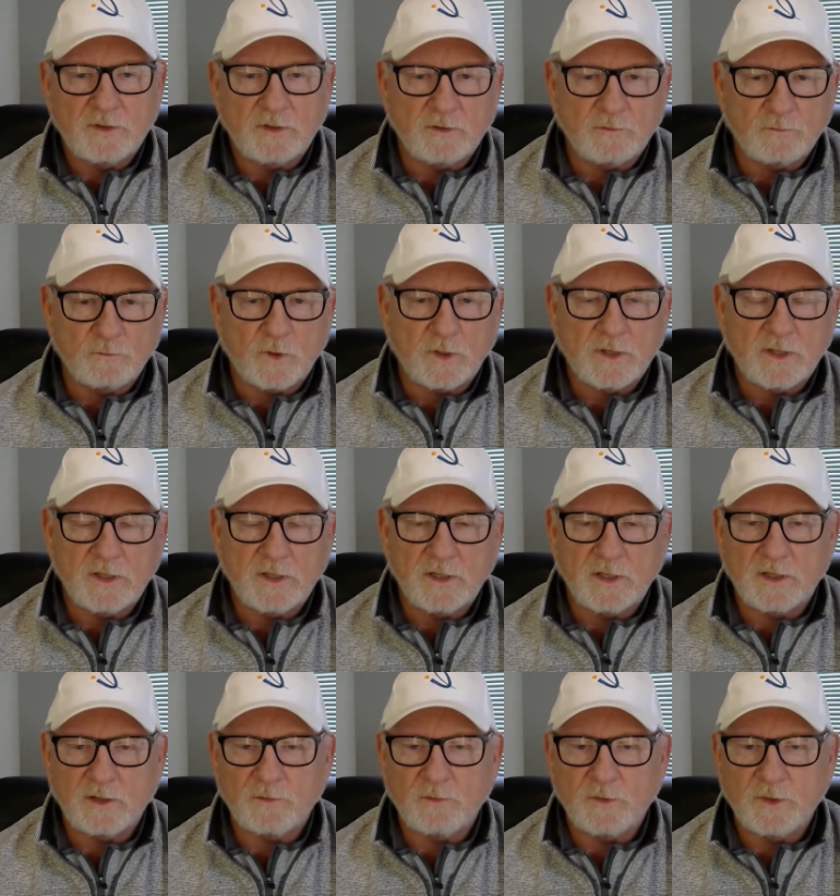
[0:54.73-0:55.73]
of working
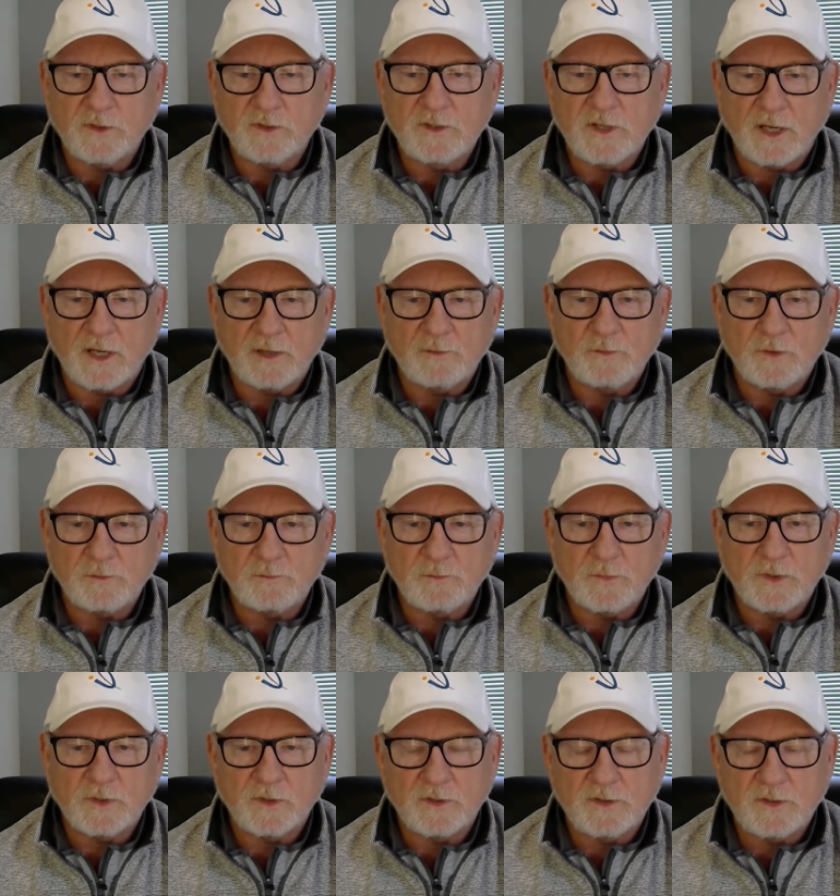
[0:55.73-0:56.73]
on it real time in the
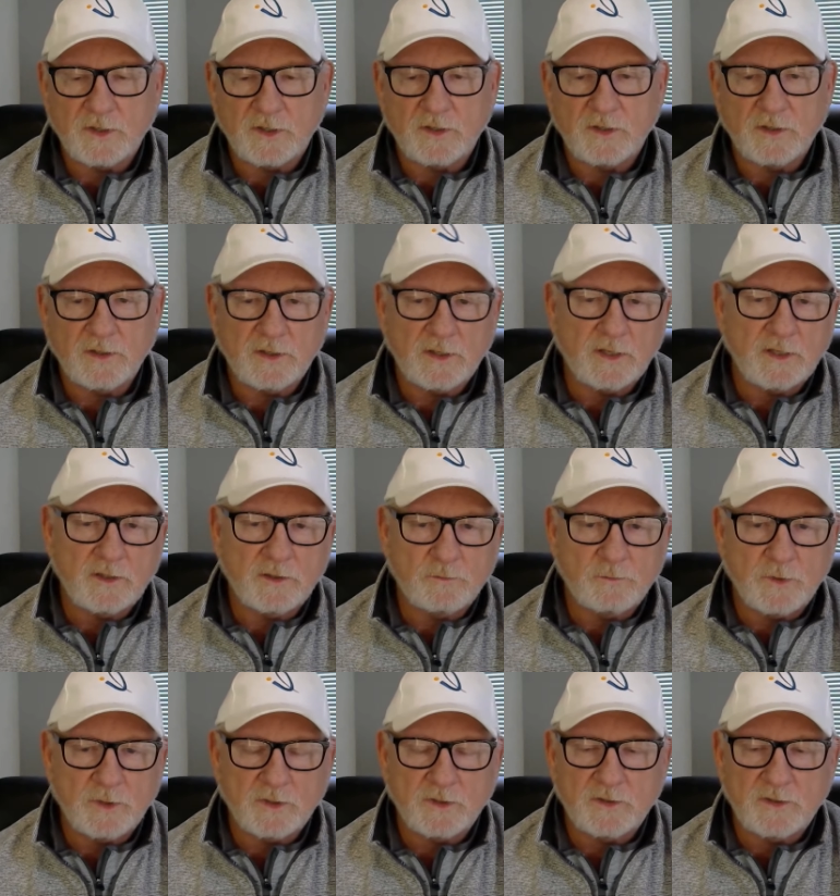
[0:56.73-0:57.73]
military, and the
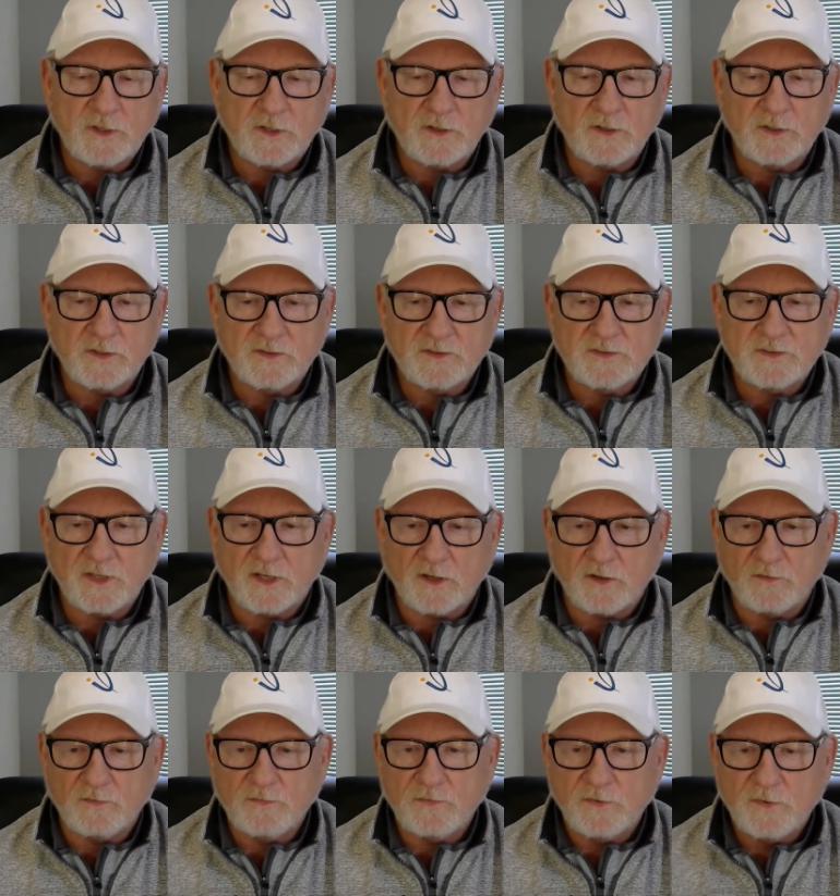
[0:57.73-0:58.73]
military
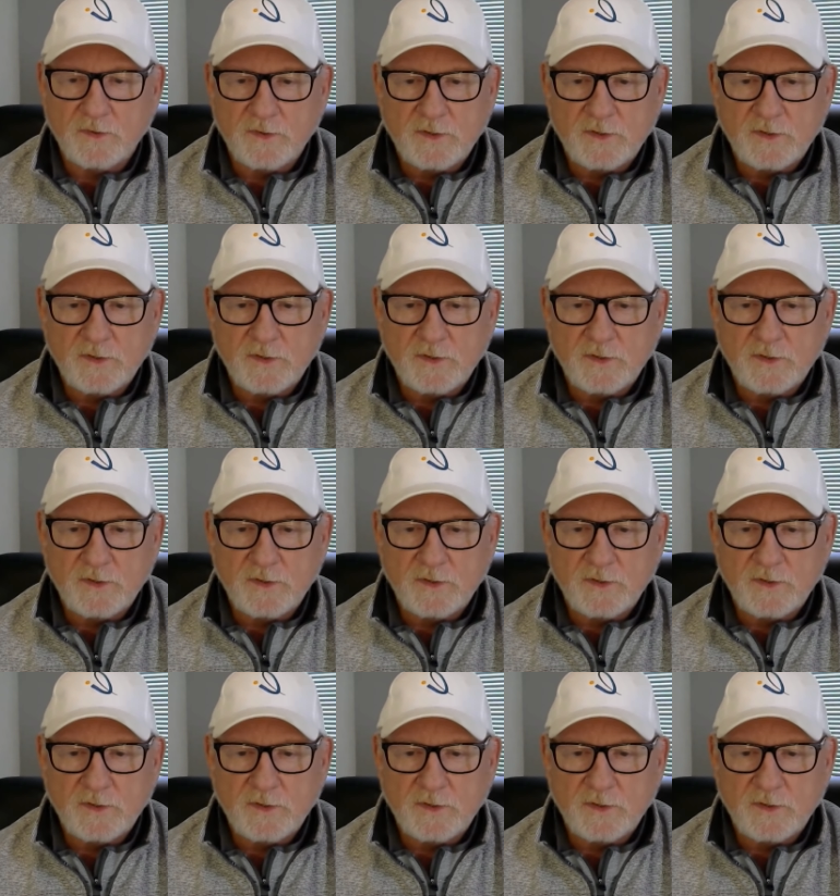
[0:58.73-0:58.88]
itself